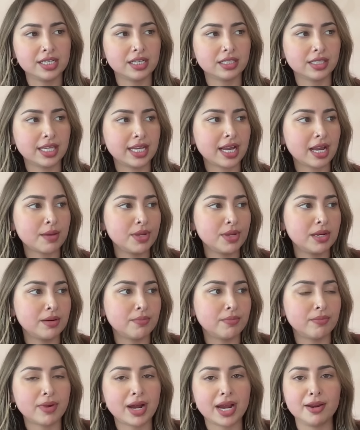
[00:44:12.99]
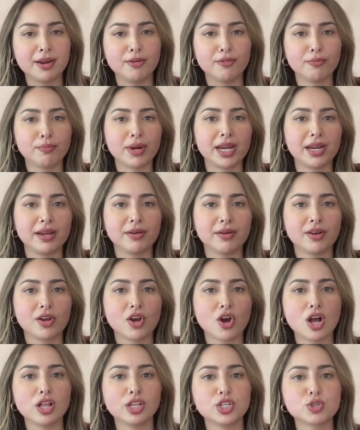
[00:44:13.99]
Like, I mean, my my
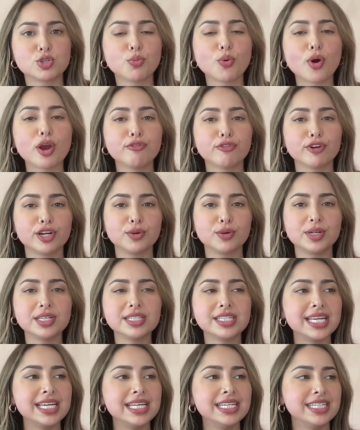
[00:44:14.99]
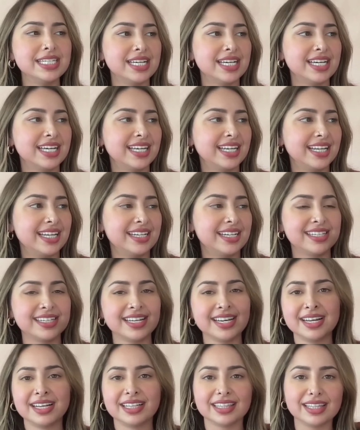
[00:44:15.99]
college boyfriend was Indian and
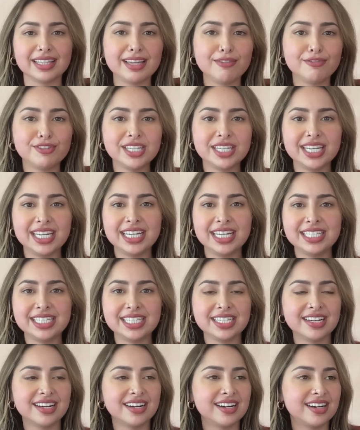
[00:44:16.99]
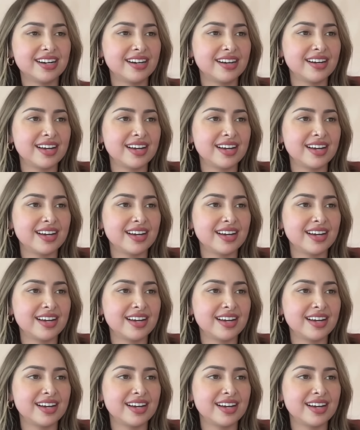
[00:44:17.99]
lived in India.